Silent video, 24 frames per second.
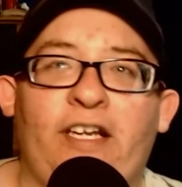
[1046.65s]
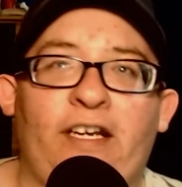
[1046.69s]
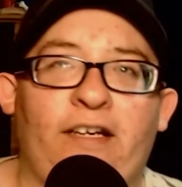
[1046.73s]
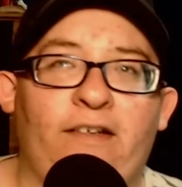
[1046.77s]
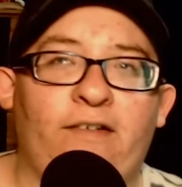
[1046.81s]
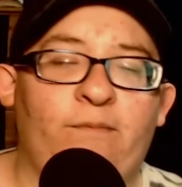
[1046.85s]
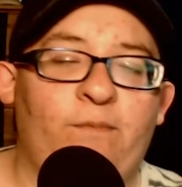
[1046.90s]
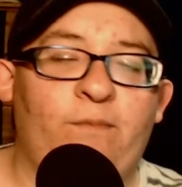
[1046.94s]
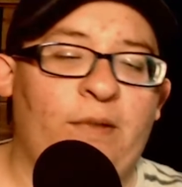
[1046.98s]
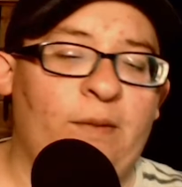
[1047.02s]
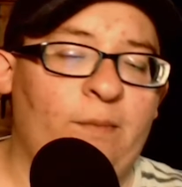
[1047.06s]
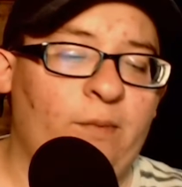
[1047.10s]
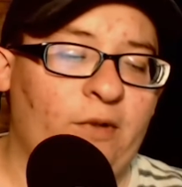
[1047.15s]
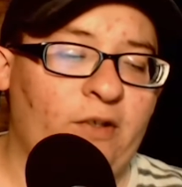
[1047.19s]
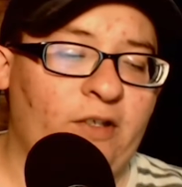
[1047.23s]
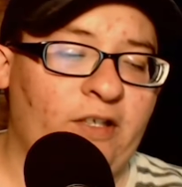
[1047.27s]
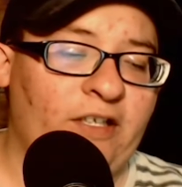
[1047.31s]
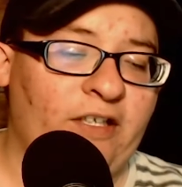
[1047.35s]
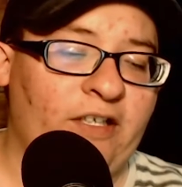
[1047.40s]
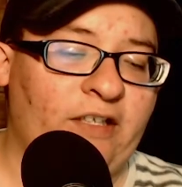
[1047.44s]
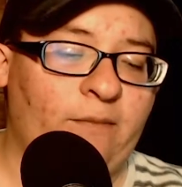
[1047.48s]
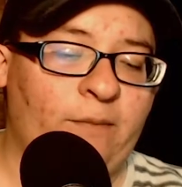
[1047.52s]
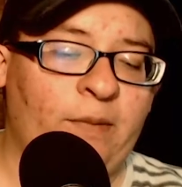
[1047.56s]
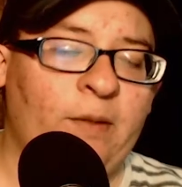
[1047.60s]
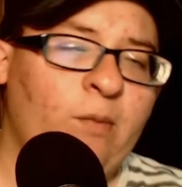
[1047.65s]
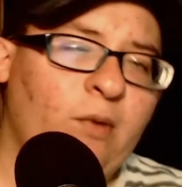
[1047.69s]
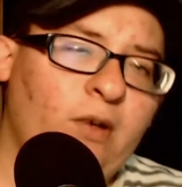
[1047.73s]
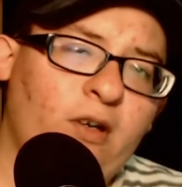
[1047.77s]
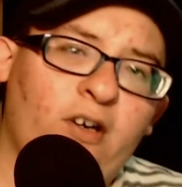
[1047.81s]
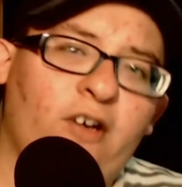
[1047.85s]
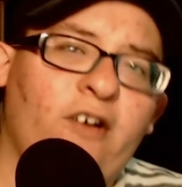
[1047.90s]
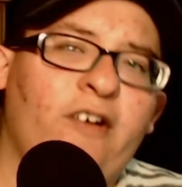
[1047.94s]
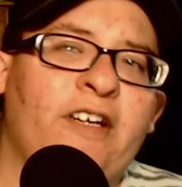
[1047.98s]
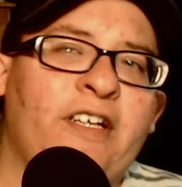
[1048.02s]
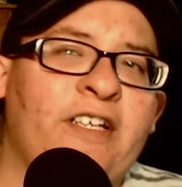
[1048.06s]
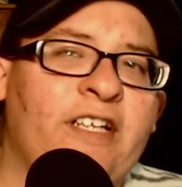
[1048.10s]
get people are gonna people
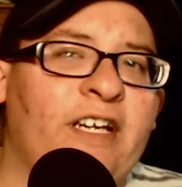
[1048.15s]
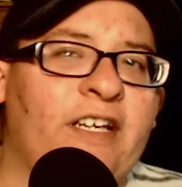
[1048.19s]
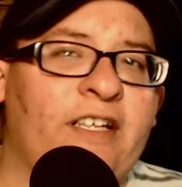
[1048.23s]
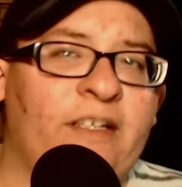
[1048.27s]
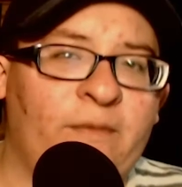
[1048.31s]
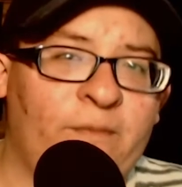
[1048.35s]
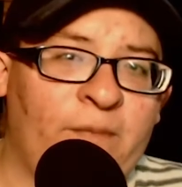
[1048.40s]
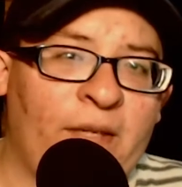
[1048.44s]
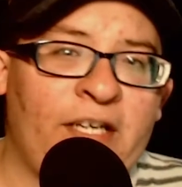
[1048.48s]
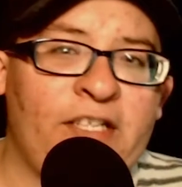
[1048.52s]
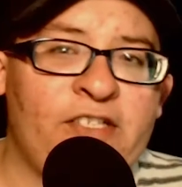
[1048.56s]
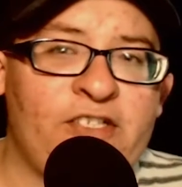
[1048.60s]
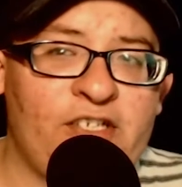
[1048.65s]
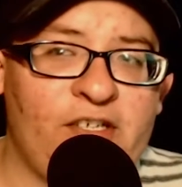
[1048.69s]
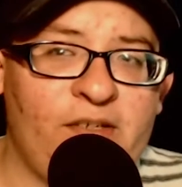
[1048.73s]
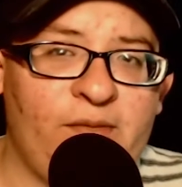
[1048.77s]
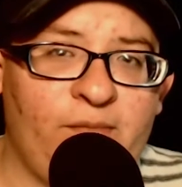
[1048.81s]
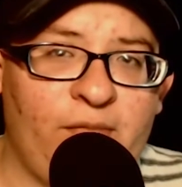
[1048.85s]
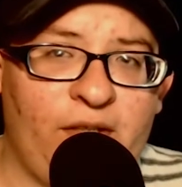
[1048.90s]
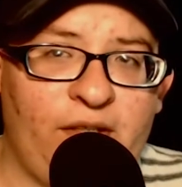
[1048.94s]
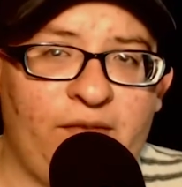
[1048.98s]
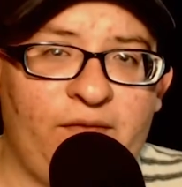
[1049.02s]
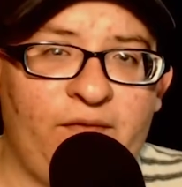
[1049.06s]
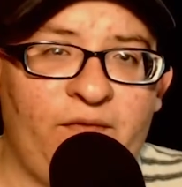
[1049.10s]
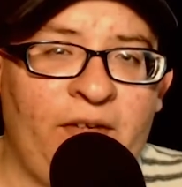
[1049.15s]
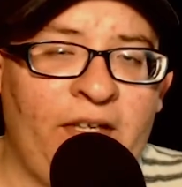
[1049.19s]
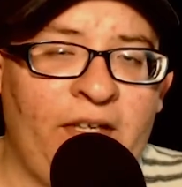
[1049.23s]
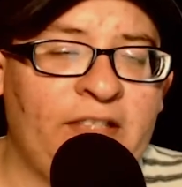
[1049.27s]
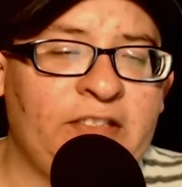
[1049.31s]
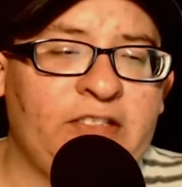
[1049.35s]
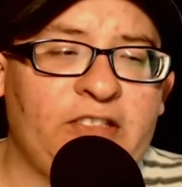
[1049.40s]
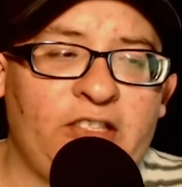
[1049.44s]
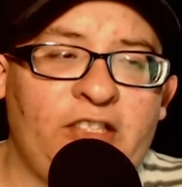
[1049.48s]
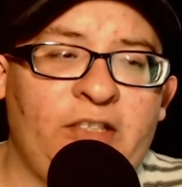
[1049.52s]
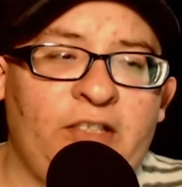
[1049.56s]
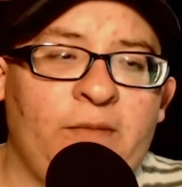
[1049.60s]
are already getting impatient, but
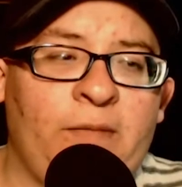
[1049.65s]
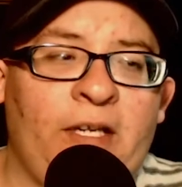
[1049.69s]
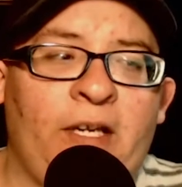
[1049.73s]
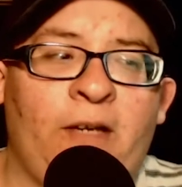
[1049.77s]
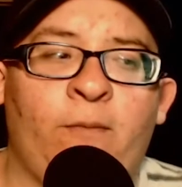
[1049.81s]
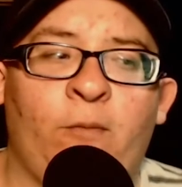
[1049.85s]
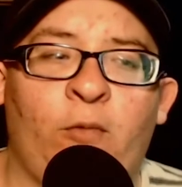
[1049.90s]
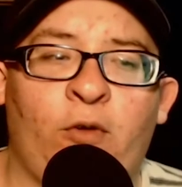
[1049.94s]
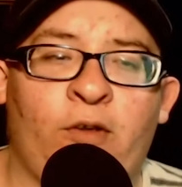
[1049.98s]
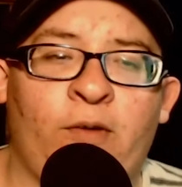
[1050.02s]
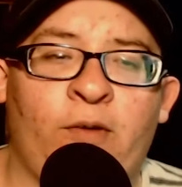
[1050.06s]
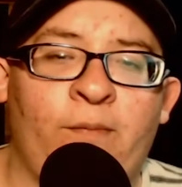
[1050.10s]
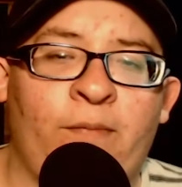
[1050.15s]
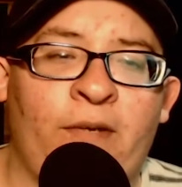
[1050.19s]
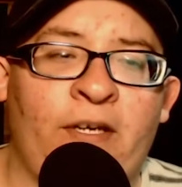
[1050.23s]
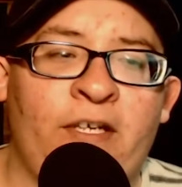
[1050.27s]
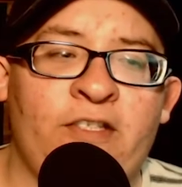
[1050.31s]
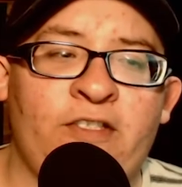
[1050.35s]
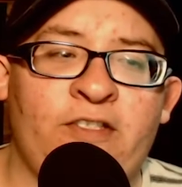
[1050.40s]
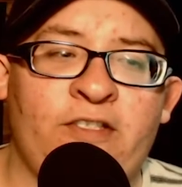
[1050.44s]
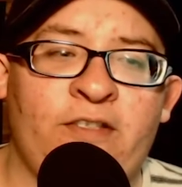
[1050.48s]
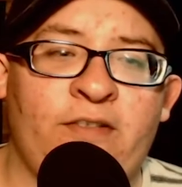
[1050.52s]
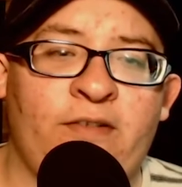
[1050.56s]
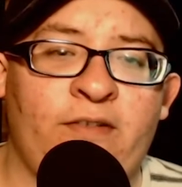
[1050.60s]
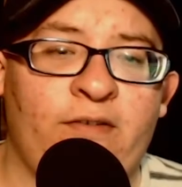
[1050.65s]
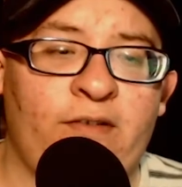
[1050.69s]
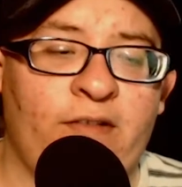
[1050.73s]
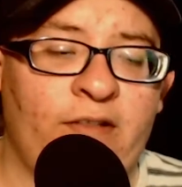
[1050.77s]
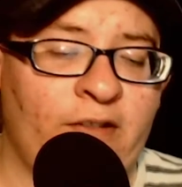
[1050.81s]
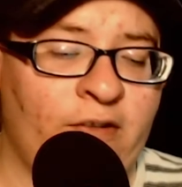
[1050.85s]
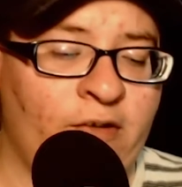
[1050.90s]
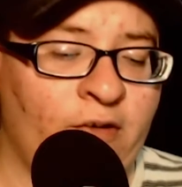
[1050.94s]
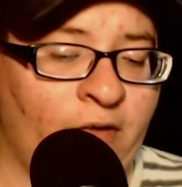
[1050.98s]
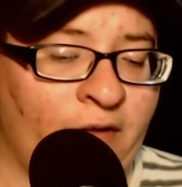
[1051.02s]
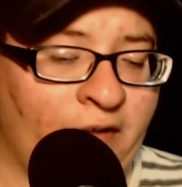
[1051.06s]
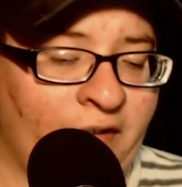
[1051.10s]
fans are gonna be getting more impatient
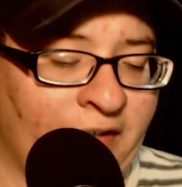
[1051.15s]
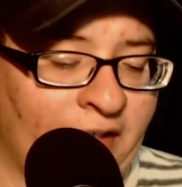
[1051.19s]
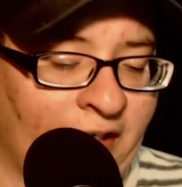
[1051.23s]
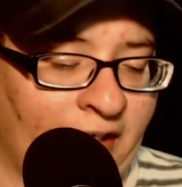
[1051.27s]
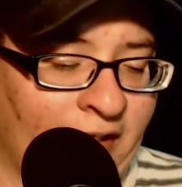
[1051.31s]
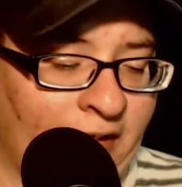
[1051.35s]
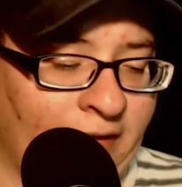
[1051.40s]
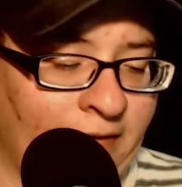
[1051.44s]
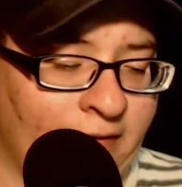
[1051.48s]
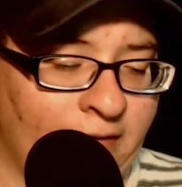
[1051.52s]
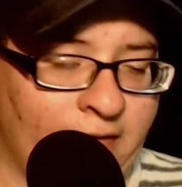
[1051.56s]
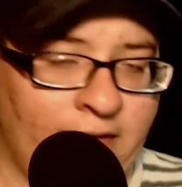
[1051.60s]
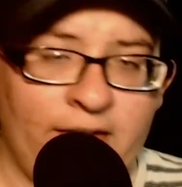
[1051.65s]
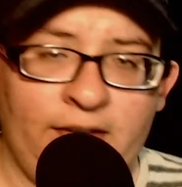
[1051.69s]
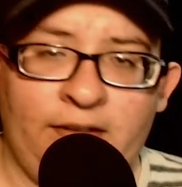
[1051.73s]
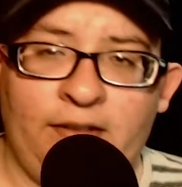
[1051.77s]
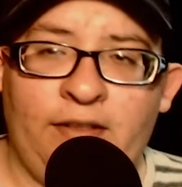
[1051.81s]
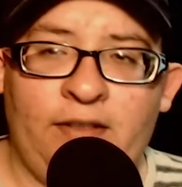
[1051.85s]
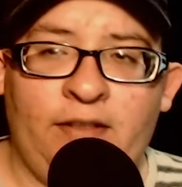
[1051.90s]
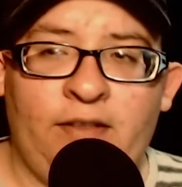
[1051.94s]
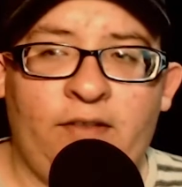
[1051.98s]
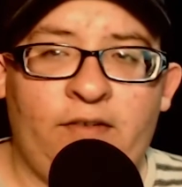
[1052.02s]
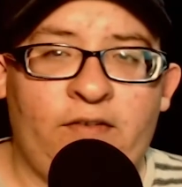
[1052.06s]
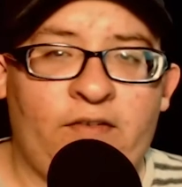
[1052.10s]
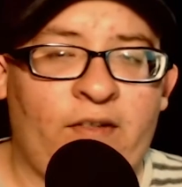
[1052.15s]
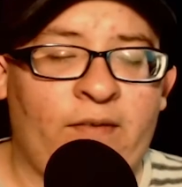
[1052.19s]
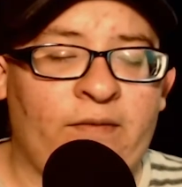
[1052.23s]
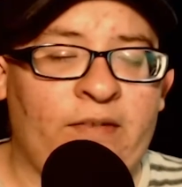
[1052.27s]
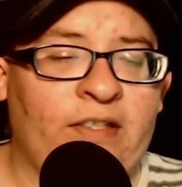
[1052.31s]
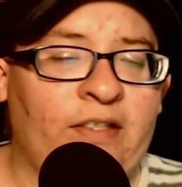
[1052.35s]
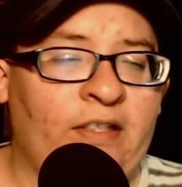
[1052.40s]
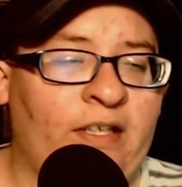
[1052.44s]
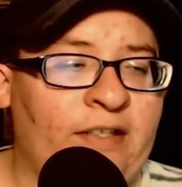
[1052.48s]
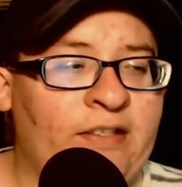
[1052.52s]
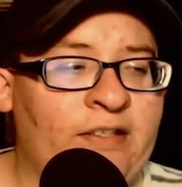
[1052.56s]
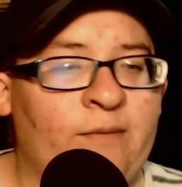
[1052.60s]
knowing that
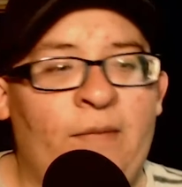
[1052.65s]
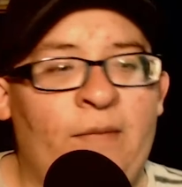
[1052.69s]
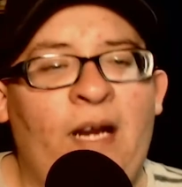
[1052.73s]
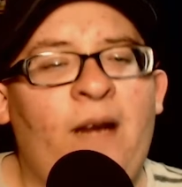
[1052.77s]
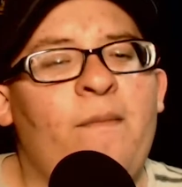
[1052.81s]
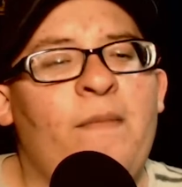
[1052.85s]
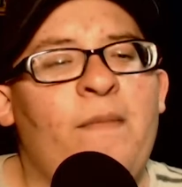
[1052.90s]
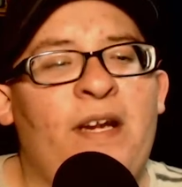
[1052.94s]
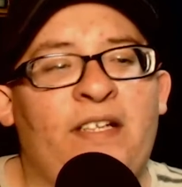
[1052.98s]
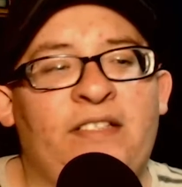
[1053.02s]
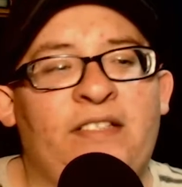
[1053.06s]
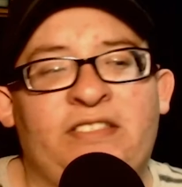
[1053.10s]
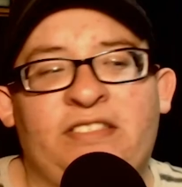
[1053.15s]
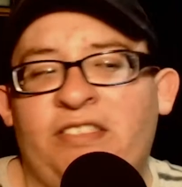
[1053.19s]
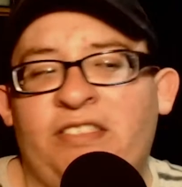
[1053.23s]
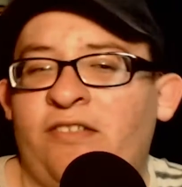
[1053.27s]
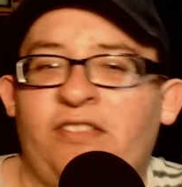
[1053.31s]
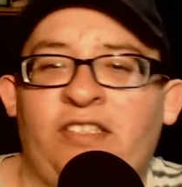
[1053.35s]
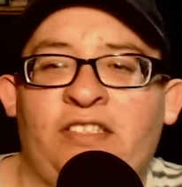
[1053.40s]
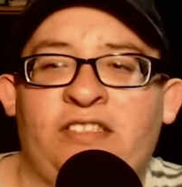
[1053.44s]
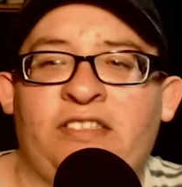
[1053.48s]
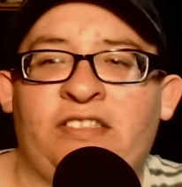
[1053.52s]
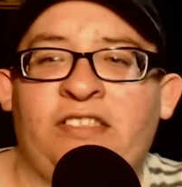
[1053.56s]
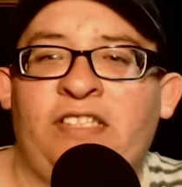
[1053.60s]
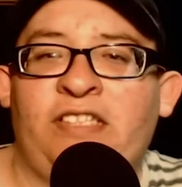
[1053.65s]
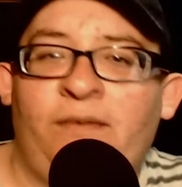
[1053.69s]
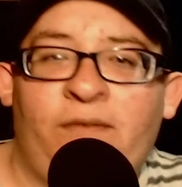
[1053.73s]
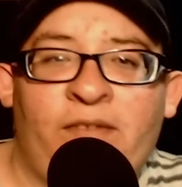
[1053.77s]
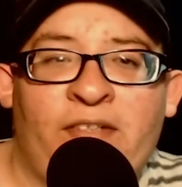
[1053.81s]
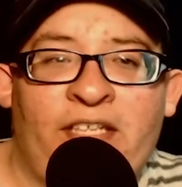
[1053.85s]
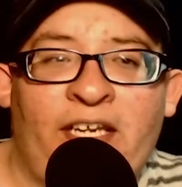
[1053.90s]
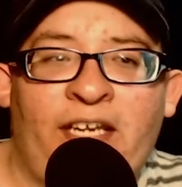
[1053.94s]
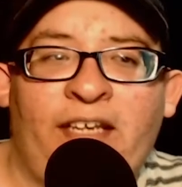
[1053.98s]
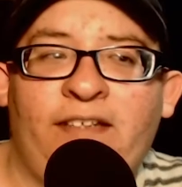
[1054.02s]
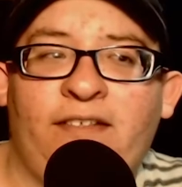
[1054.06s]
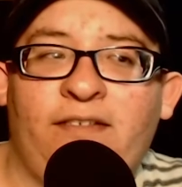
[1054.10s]
something like the Batman still doesn't have a
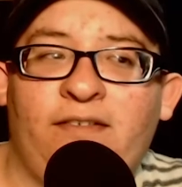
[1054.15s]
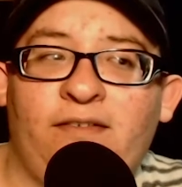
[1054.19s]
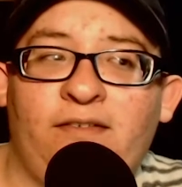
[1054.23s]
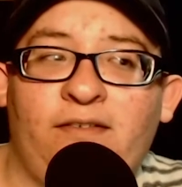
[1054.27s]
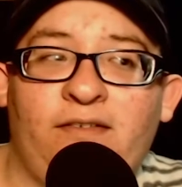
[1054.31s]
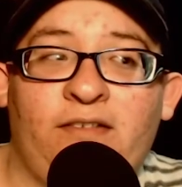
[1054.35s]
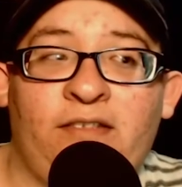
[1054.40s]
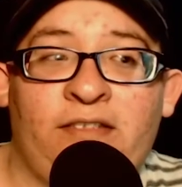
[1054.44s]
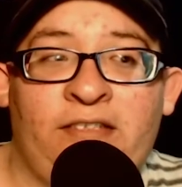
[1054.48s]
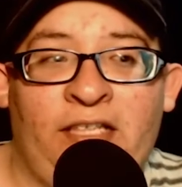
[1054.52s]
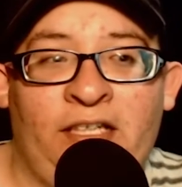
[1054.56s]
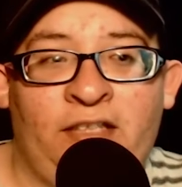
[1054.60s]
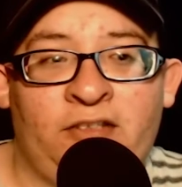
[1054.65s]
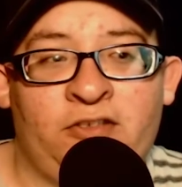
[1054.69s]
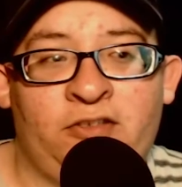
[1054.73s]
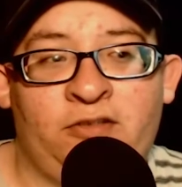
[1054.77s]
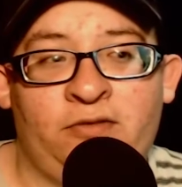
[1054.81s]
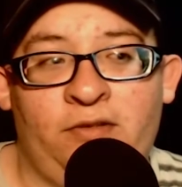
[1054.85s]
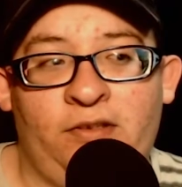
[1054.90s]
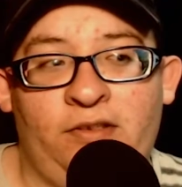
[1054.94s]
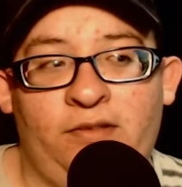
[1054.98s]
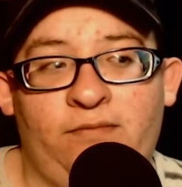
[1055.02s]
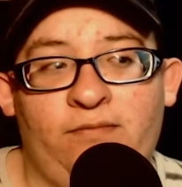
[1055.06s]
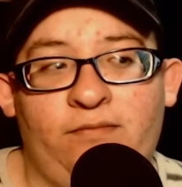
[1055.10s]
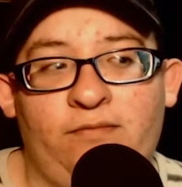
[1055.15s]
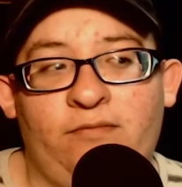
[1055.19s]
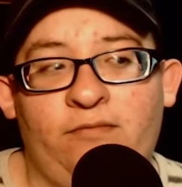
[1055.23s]
date attached to it.